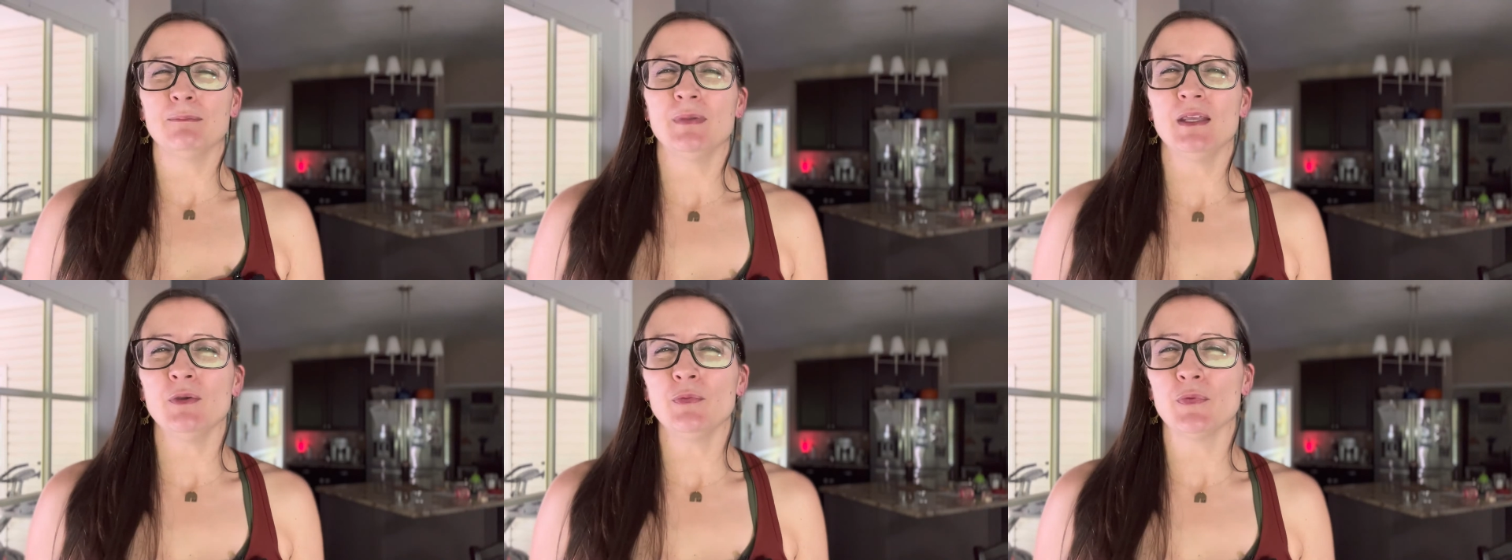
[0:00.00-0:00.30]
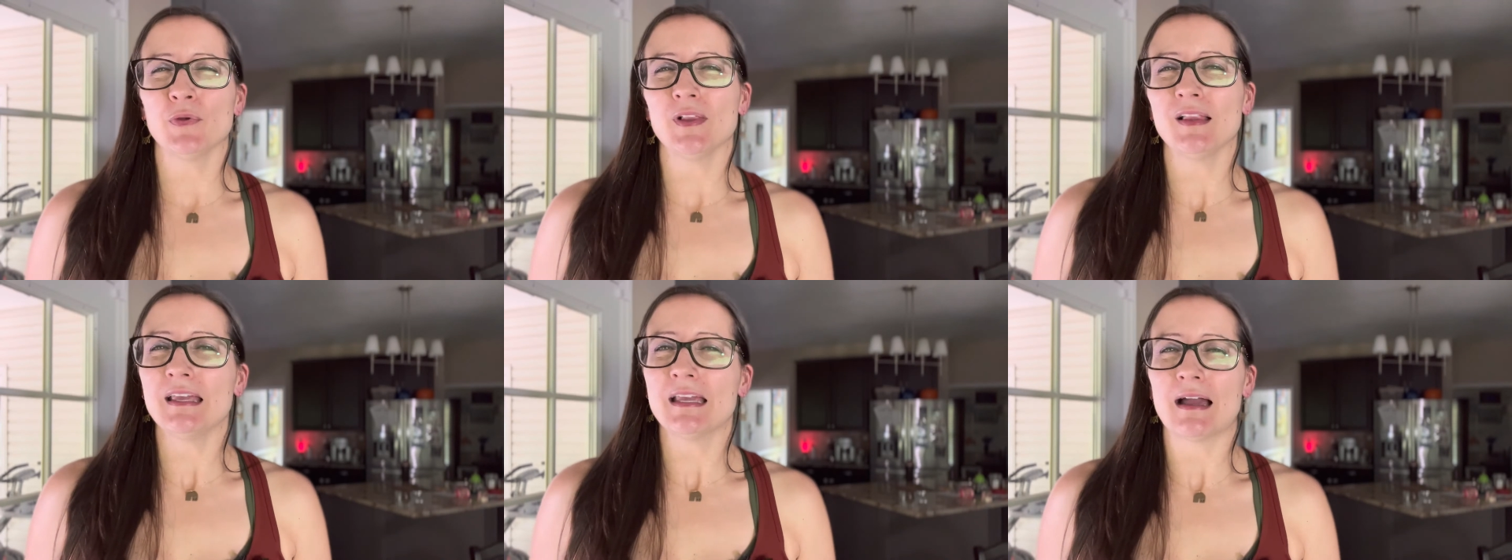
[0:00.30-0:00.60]
be
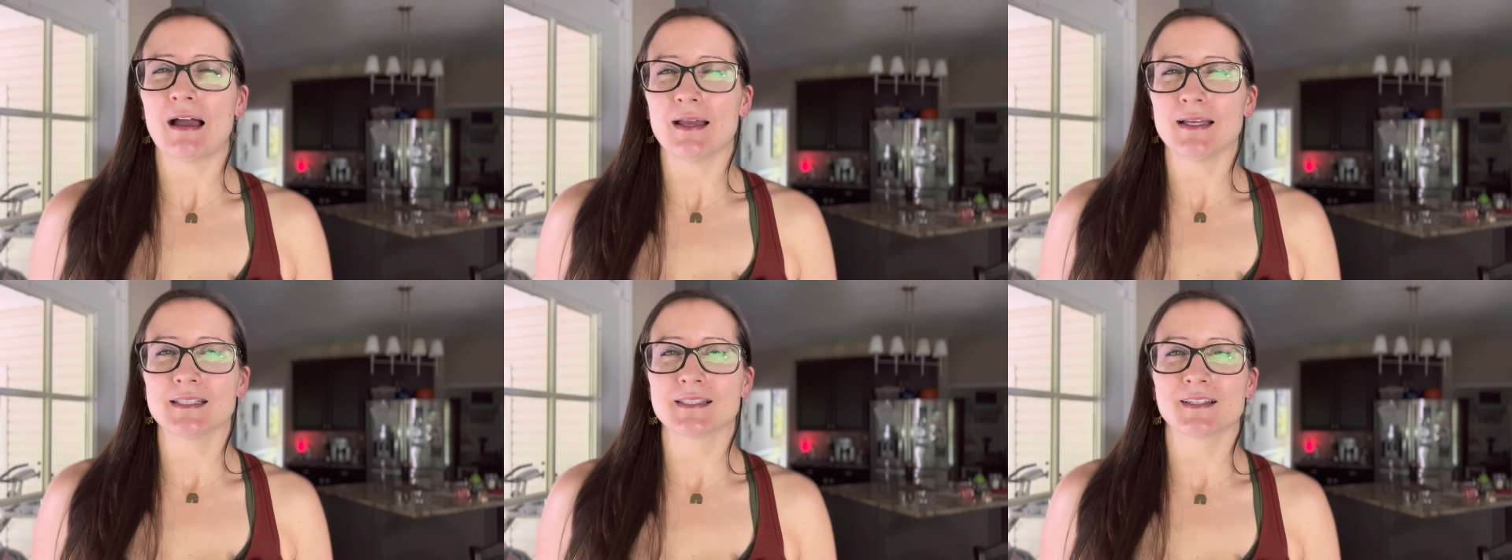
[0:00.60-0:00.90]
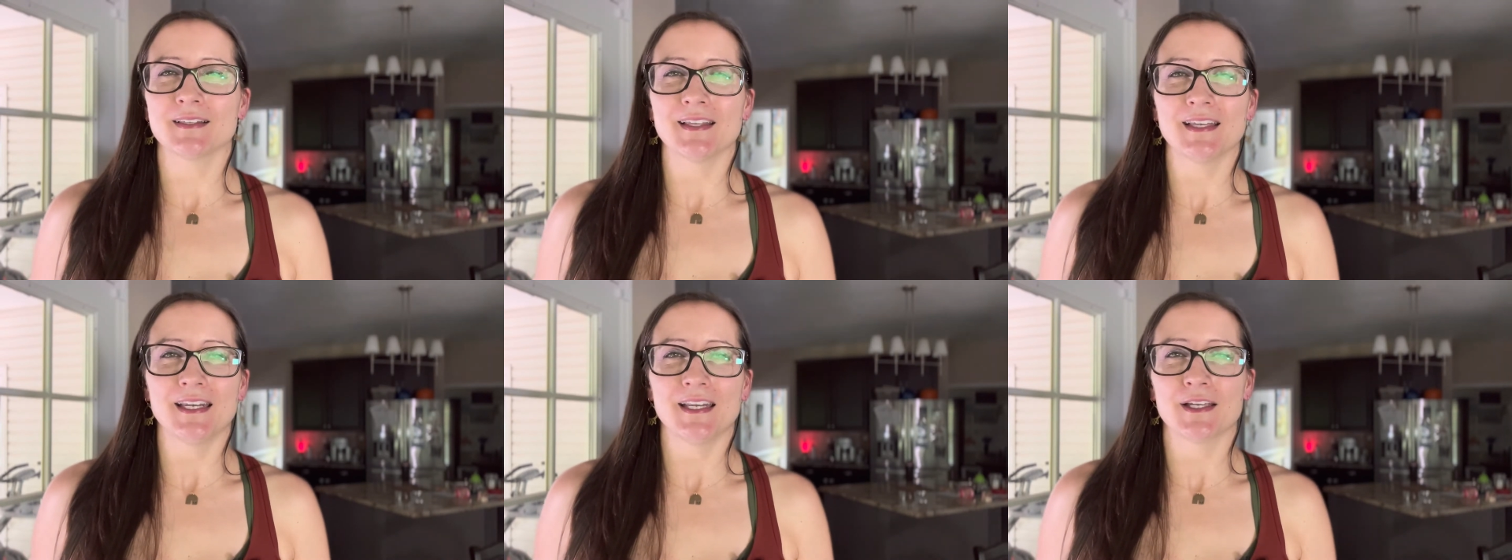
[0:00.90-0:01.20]
really
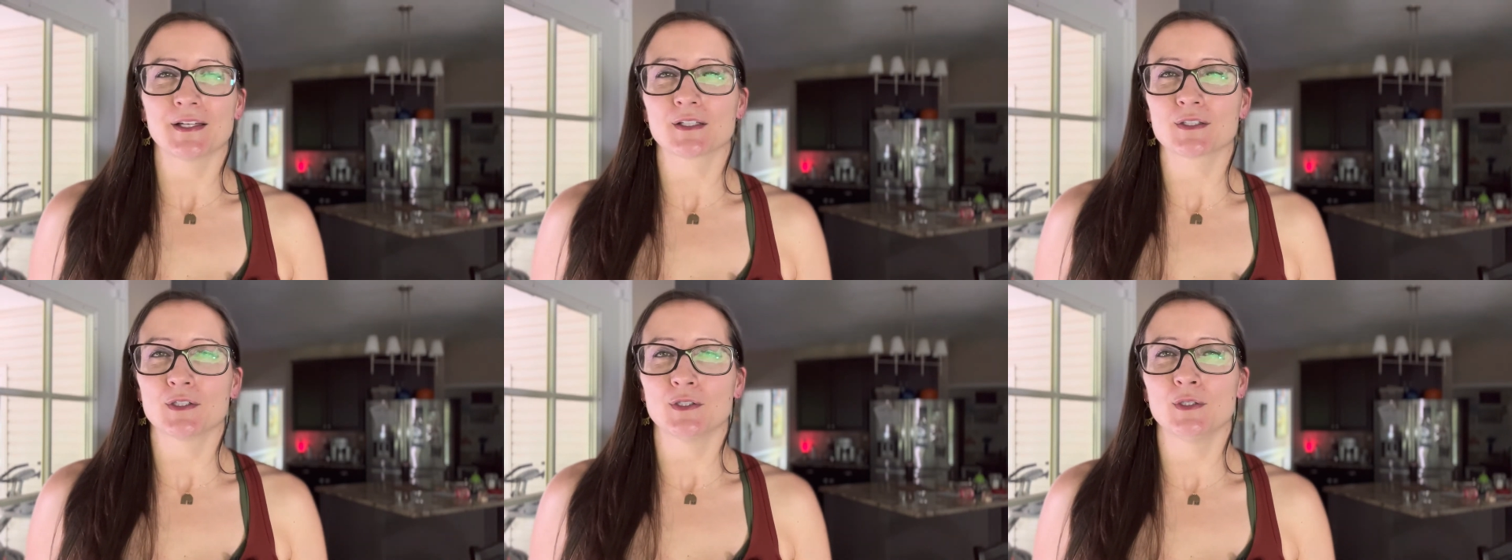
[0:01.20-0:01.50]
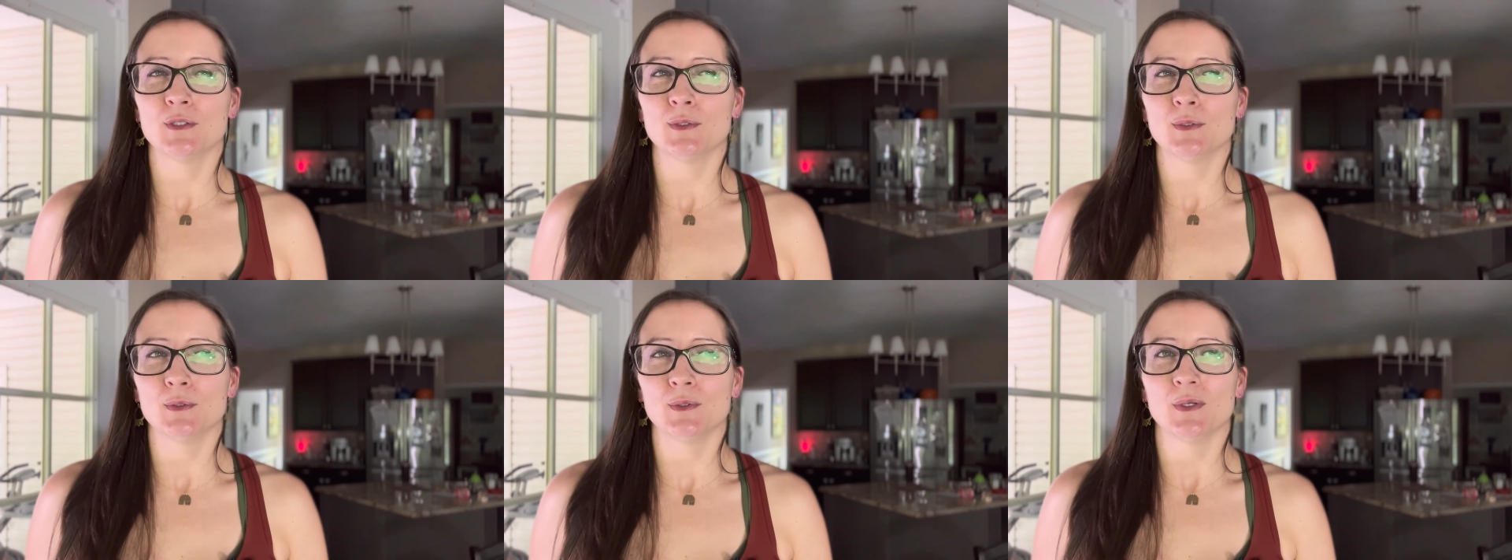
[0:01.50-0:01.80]
isolating
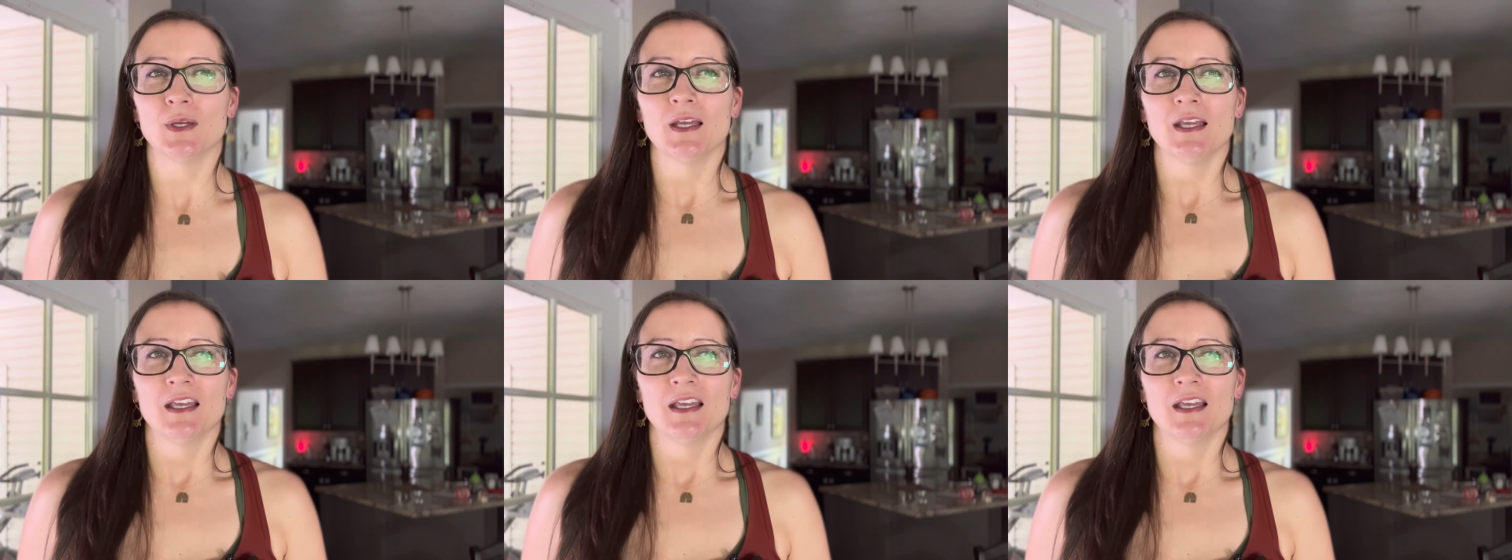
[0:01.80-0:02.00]
to